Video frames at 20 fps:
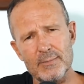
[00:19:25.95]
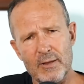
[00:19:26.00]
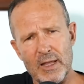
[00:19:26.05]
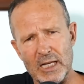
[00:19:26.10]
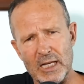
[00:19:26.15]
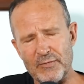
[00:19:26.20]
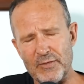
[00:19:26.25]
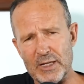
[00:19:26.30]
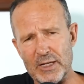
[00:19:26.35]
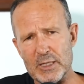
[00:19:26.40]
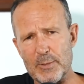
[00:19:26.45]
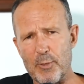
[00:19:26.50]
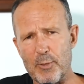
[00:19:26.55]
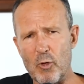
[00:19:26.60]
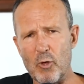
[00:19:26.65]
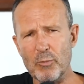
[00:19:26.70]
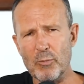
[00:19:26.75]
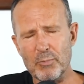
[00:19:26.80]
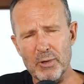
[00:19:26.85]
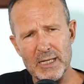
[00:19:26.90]
Thanks for your
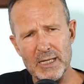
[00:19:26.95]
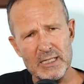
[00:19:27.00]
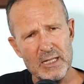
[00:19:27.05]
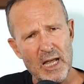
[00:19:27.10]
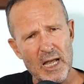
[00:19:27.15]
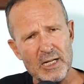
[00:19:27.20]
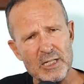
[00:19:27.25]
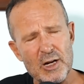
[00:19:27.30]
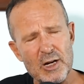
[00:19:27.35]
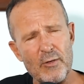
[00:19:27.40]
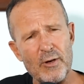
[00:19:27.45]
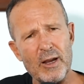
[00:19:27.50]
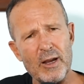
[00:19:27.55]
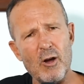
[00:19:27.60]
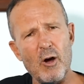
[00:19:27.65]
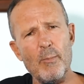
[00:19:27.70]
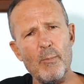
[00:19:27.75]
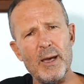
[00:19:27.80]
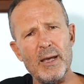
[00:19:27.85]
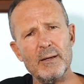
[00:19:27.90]
support. Please like, share and
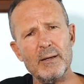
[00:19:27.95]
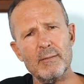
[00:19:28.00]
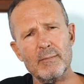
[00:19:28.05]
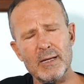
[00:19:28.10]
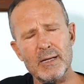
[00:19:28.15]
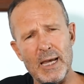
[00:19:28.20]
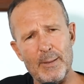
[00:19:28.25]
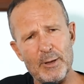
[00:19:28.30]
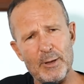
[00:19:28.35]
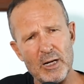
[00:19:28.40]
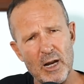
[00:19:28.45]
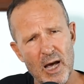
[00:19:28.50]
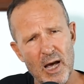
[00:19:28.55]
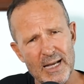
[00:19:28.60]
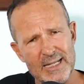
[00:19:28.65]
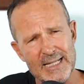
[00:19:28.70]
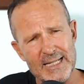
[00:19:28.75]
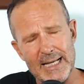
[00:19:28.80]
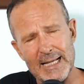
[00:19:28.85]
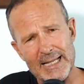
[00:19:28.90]
comment. Keep it
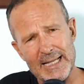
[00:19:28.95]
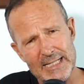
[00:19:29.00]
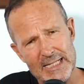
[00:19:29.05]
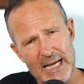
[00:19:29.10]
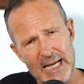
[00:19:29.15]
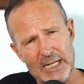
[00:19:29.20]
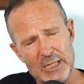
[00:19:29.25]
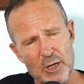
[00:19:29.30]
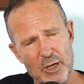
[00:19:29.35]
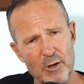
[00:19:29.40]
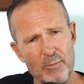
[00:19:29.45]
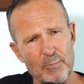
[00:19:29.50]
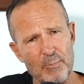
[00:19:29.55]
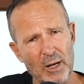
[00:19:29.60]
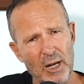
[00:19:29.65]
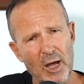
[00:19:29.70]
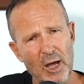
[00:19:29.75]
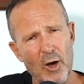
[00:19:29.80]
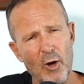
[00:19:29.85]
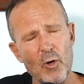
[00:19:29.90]
nice in the section
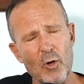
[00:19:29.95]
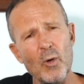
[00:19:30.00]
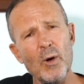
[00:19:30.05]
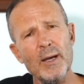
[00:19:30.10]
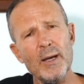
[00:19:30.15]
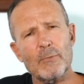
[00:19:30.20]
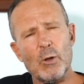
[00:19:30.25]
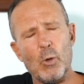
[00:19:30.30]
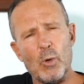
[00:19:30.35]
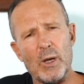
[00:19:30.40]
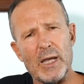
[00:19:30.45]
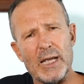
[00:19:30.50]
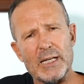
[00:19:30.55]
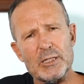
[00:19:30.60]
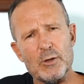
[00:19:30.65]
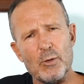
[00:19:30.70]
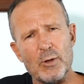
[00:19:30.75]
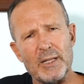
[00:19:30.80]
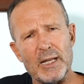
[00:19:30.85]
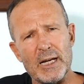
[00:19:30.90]
below. I'll catch
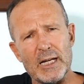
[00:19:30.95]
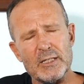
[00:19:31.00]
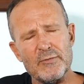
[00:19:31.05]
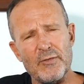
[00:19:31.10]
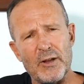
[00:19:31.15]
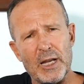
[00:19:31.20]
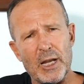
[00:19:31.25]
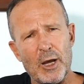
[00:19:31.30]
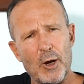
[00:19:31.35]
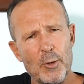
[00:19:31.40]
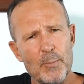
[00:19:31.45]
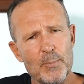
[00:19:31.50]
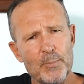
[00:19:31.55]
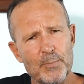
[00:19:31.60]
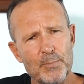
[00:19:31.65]
you on the next video.